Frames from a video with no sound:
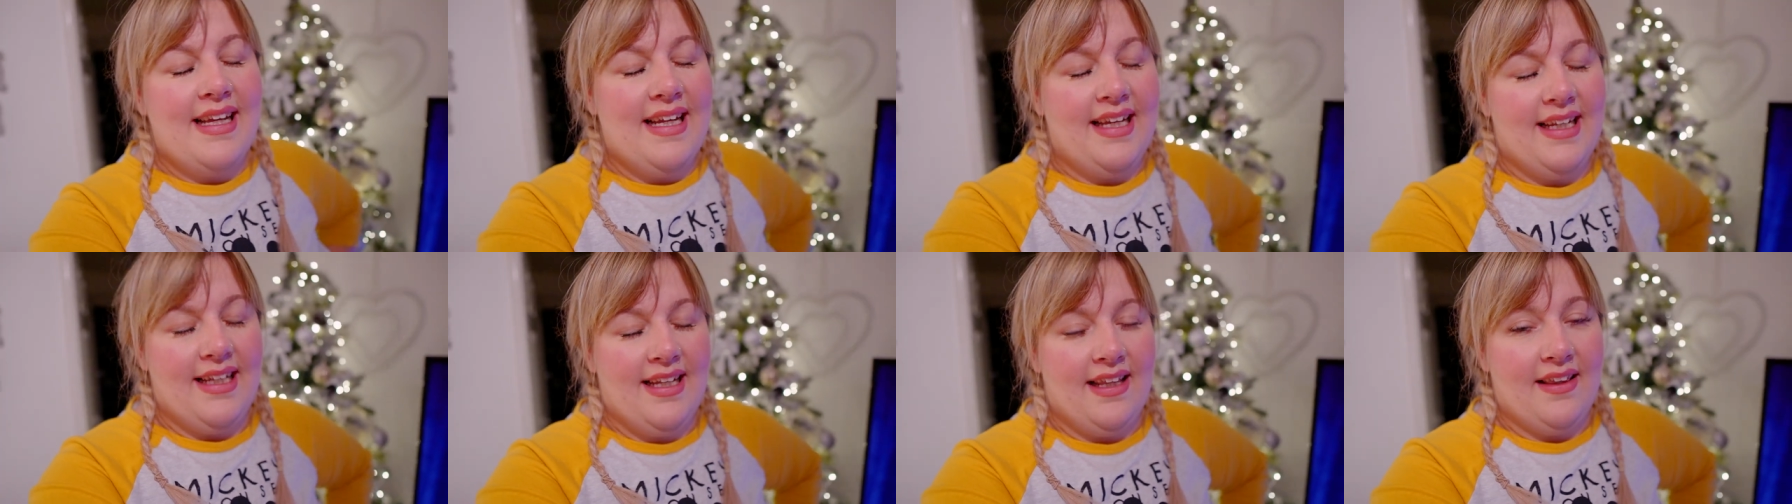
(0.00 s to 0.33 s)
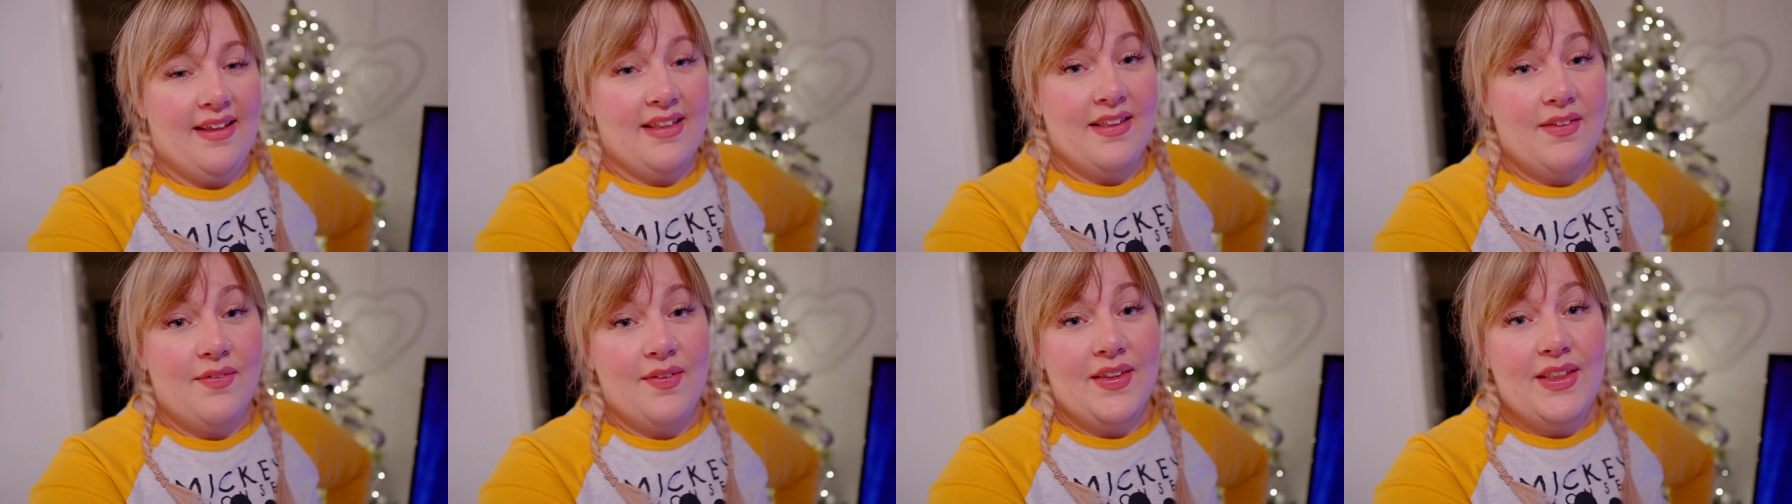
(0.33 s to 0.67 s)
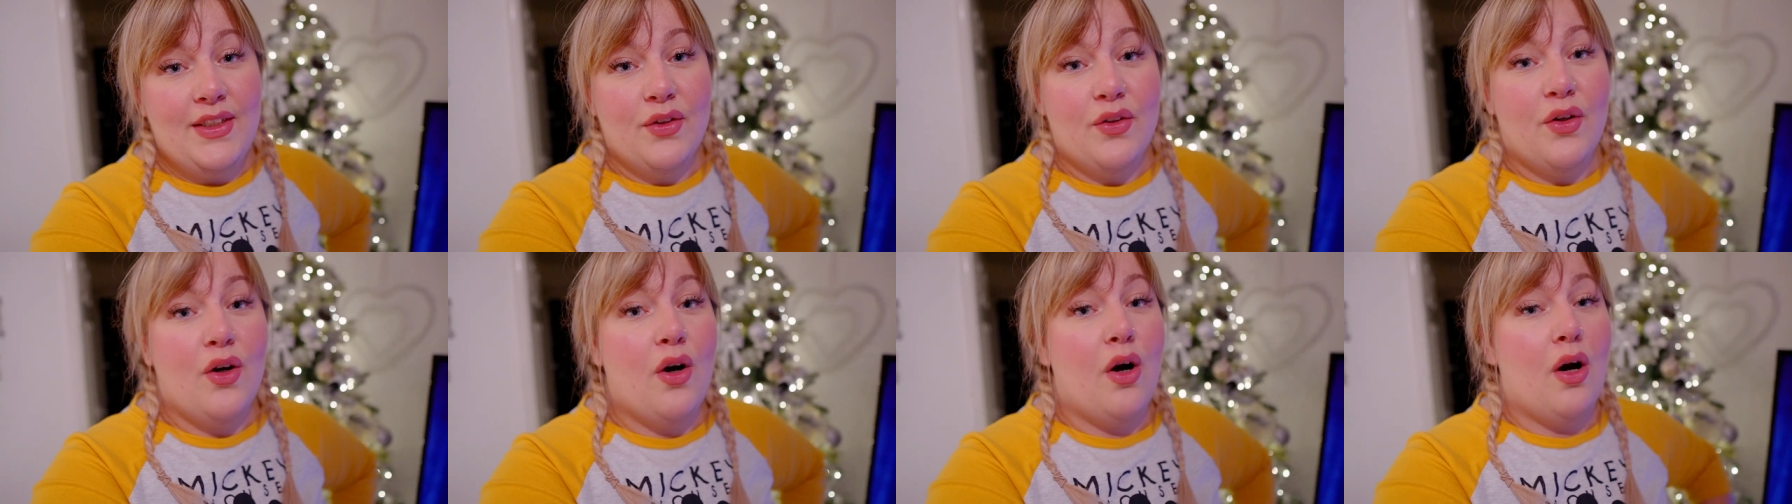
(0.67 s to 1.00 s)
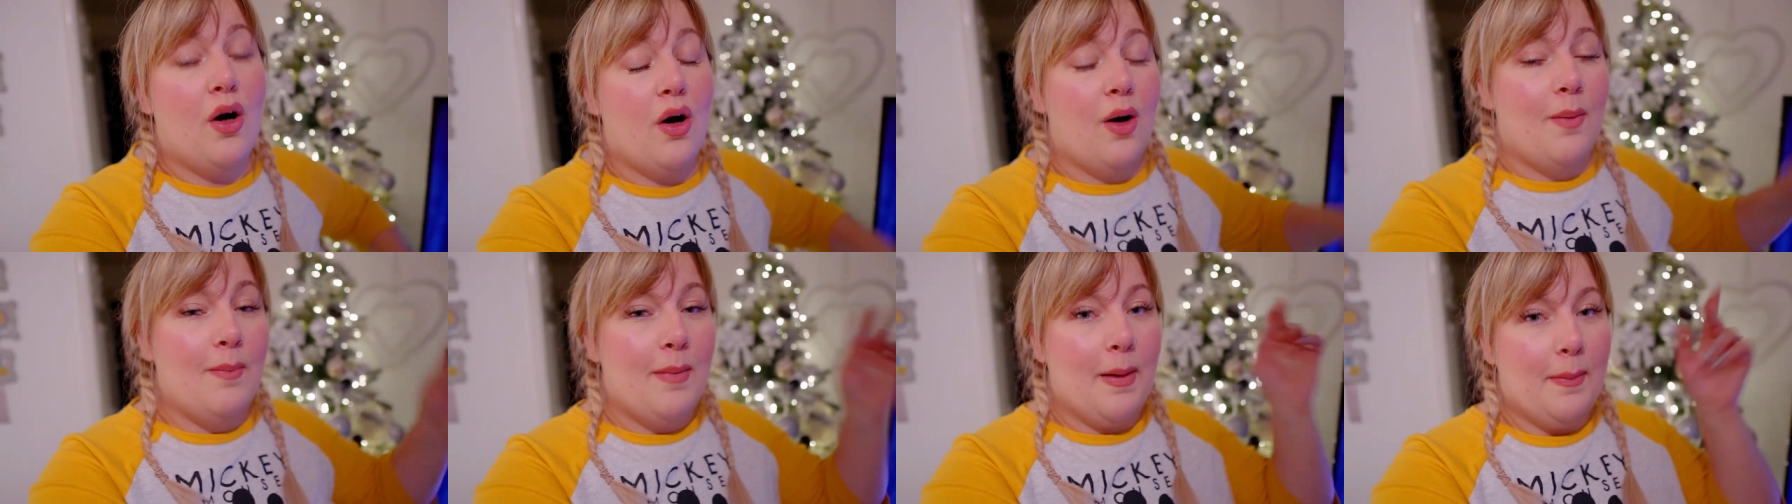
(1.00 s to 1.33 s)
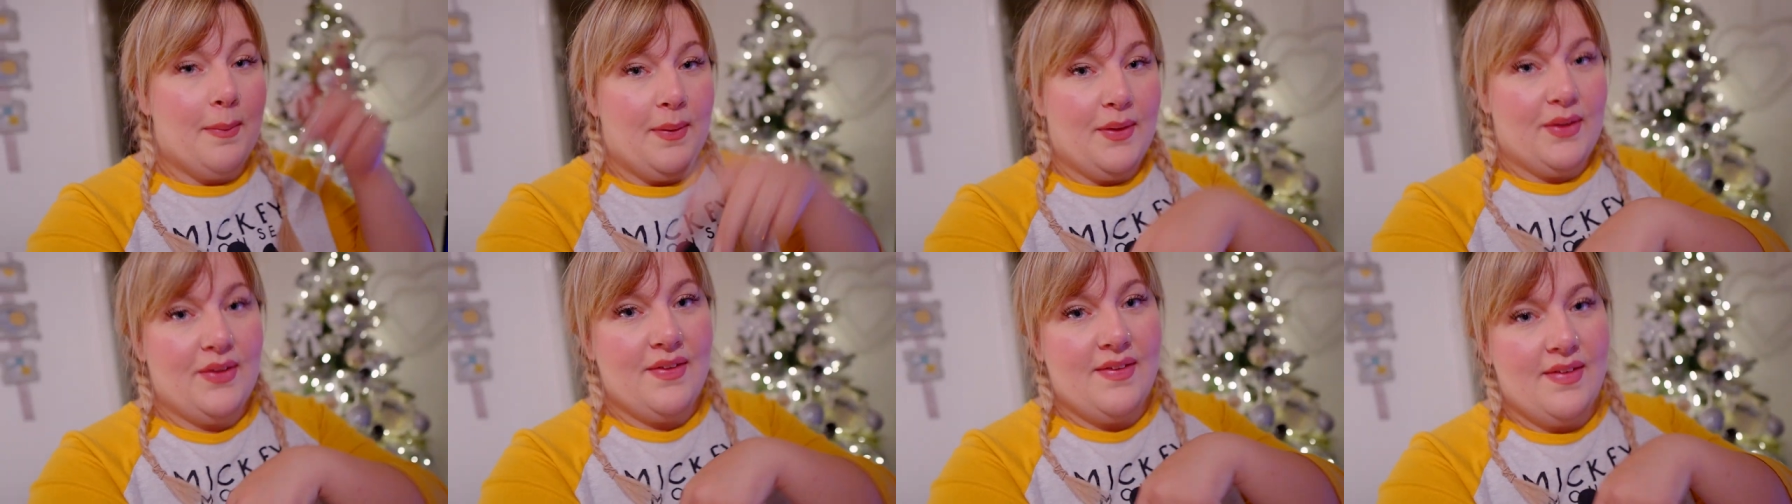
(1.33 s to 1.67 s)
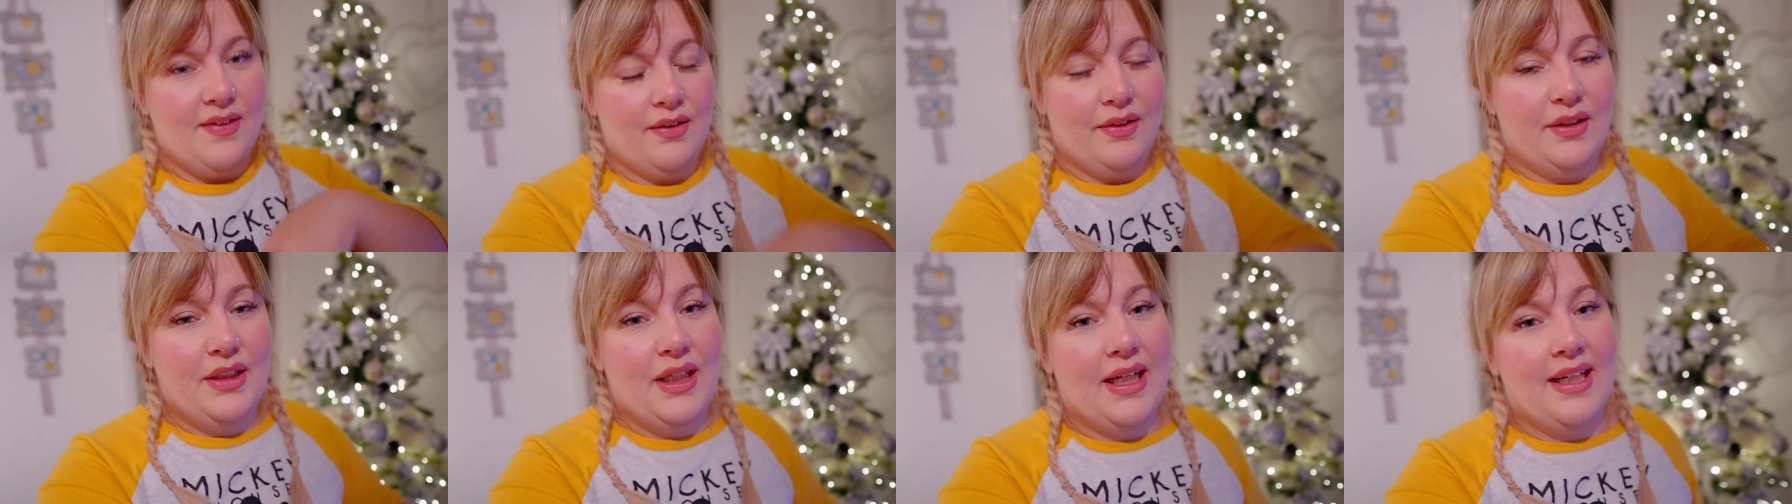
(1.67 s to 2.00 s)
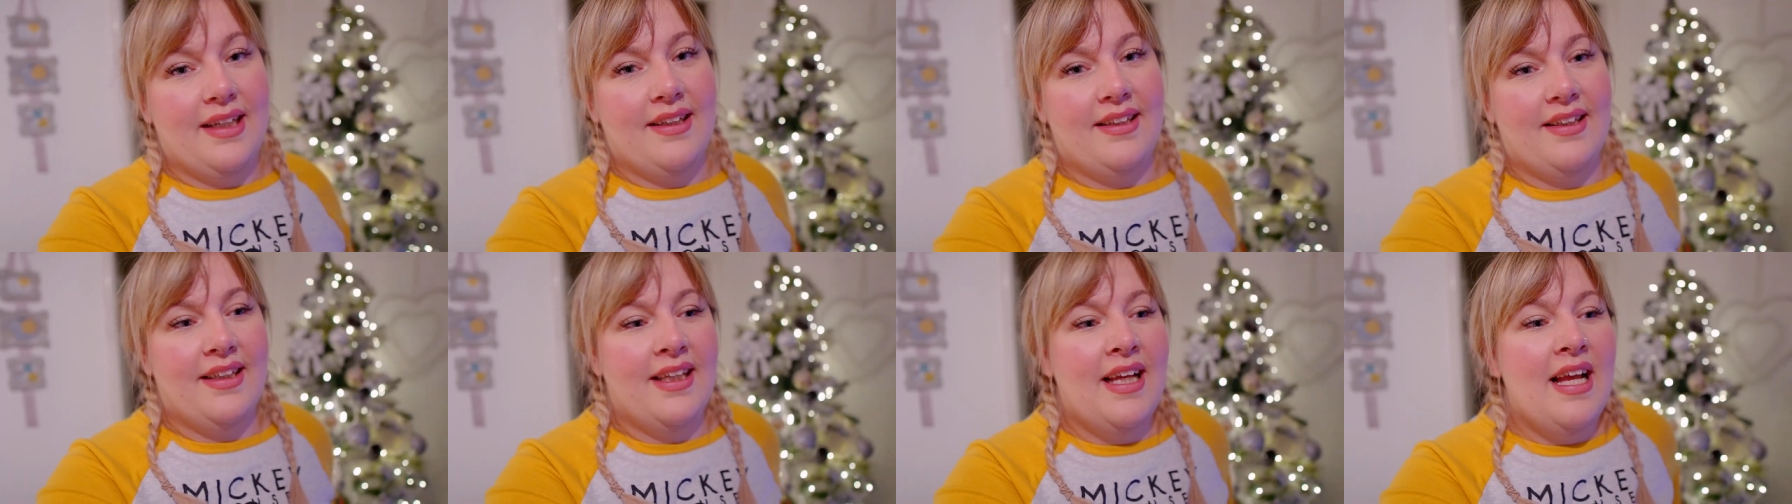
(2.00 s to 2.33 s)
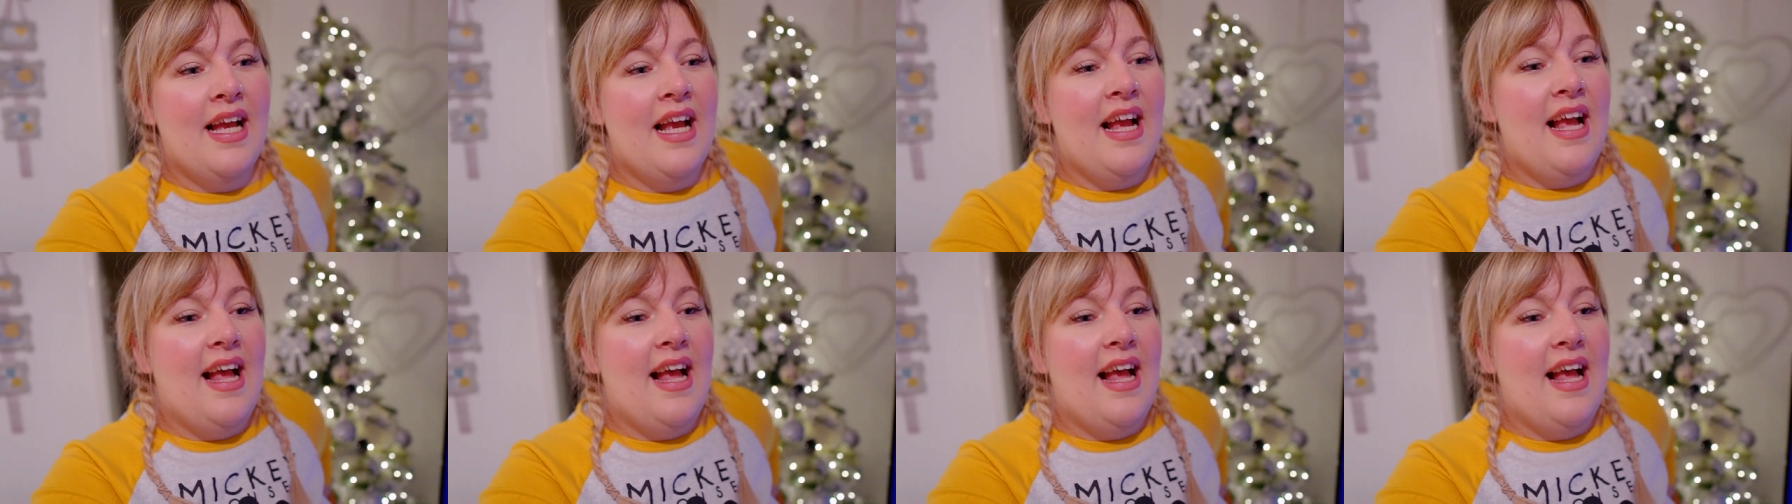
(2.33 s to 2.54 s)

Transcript: in this video or on my personal channel